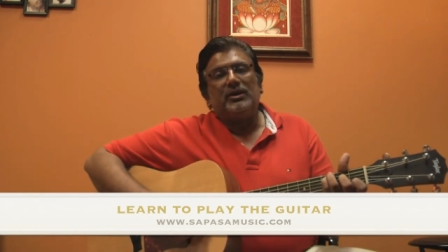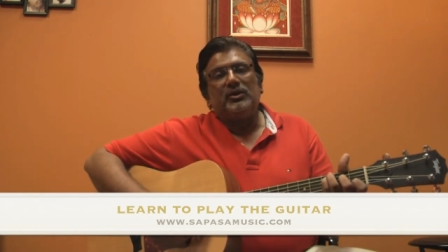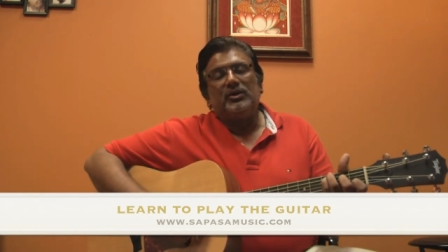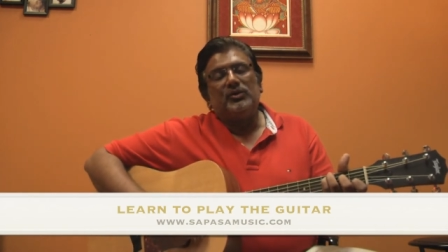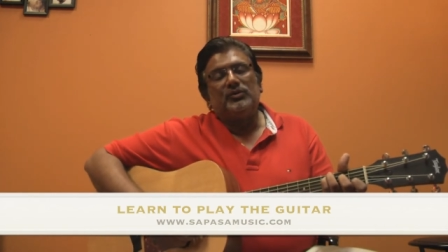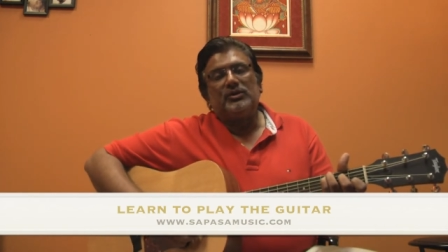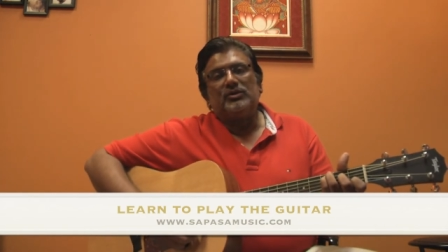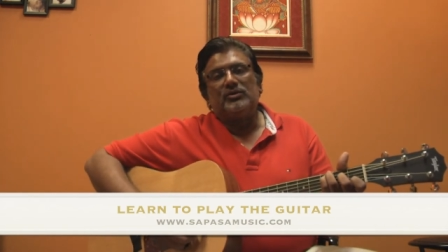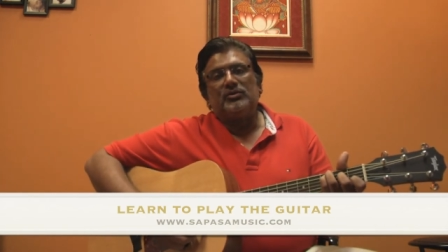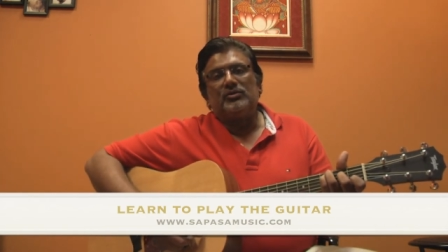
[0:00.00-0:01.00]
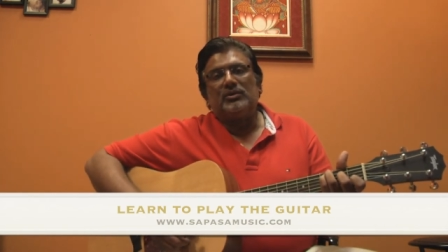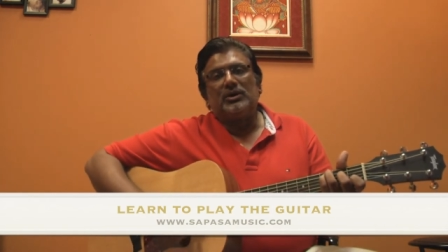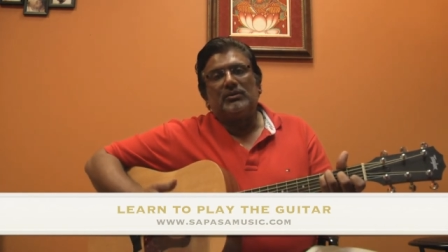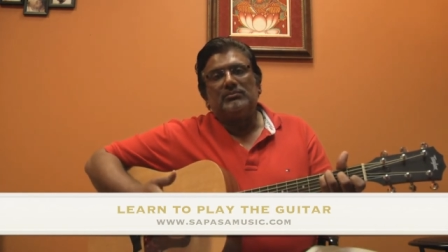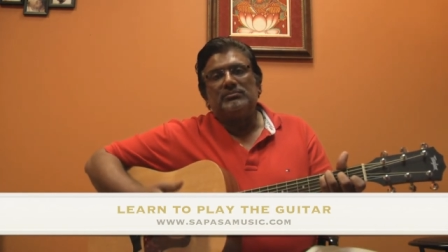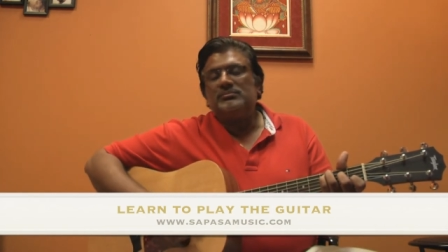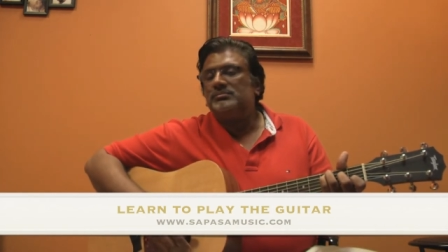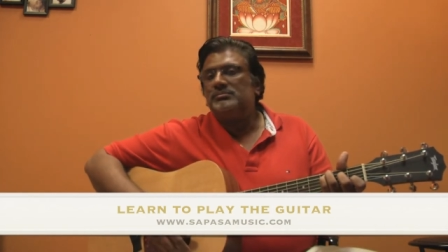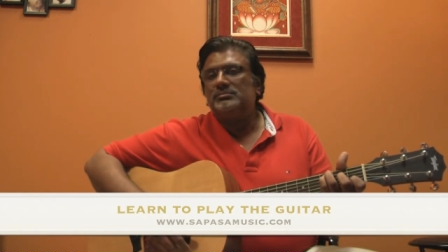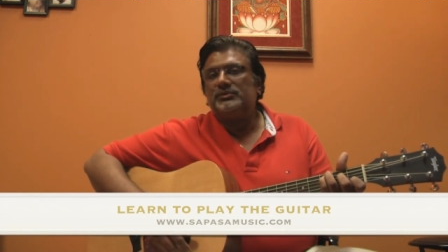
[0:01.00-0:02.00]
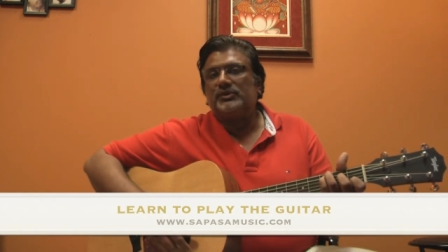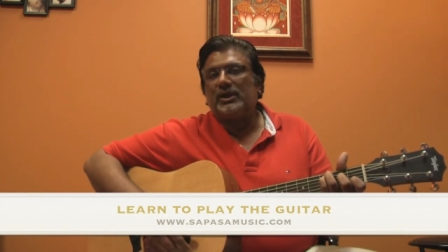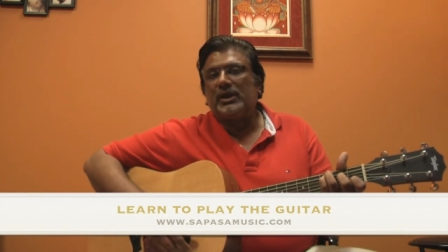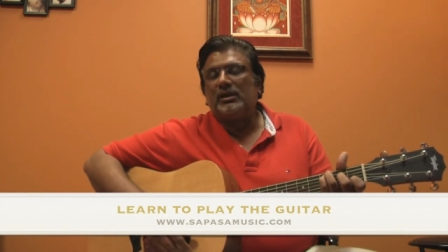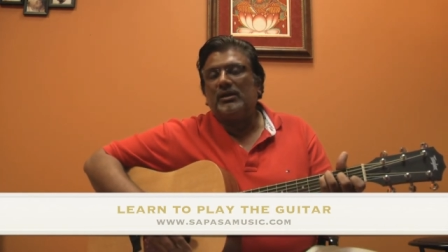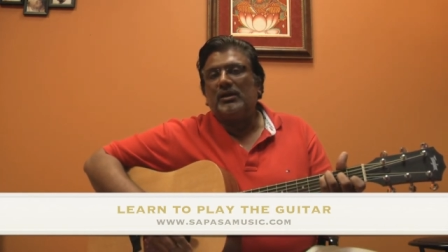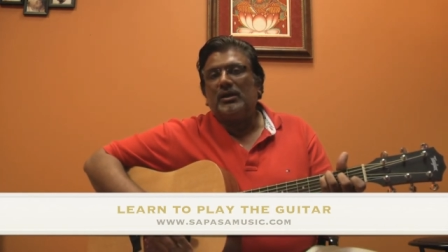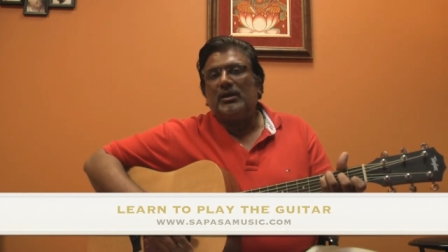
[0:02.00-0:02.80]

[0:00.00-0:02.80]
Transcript: You can use it to sing